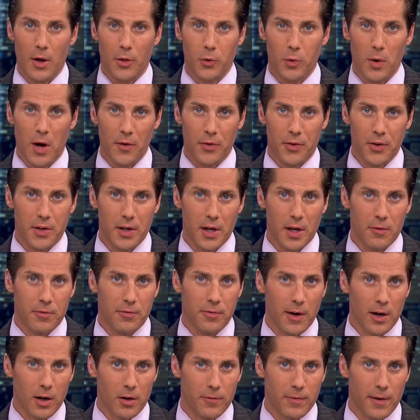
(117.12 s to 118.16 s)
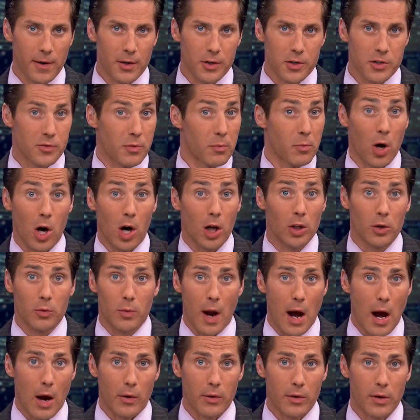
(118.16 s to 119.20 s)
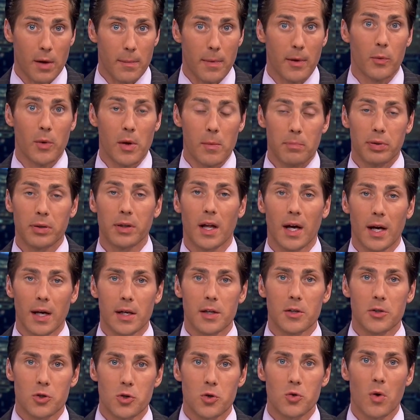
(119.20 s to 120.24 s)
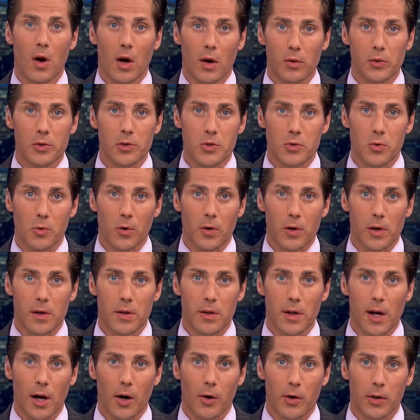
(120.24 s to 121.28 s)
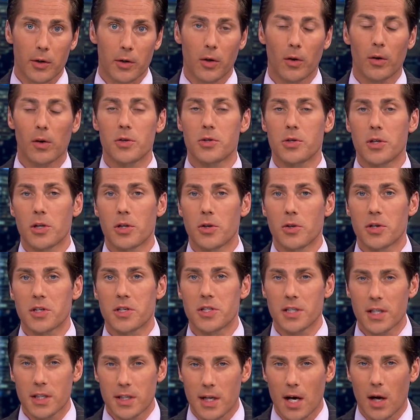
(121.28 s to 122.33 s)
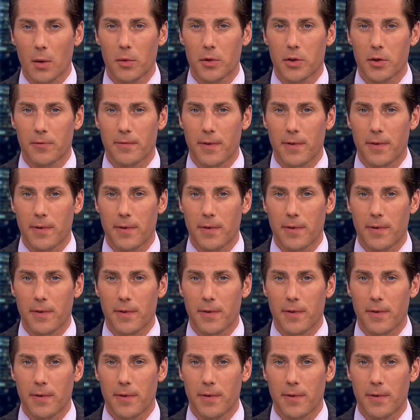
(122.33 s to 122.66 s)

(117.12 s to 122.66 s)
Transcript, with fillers: throughout the day, firefighters from all around have been replying to our story. They are encouraging you to sit down with your